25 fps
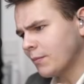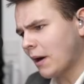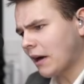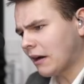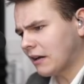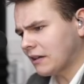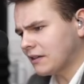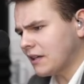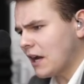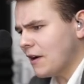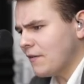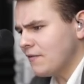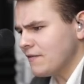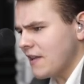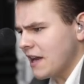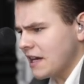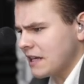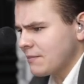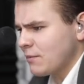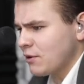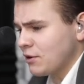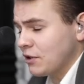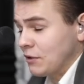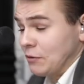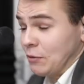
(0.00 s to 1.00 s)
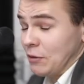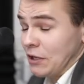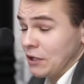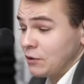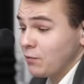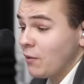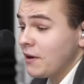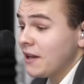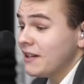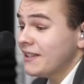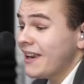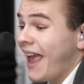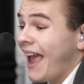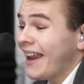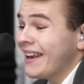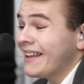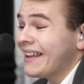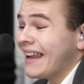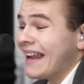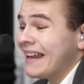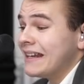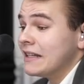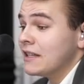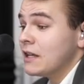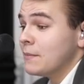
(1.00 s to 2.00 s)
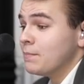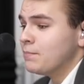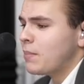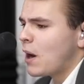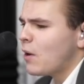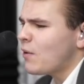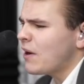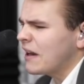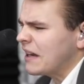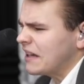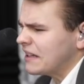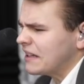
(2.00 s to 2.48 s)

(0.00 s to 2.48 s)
Microsoft Flight Simulator 2020 landing in the Boeing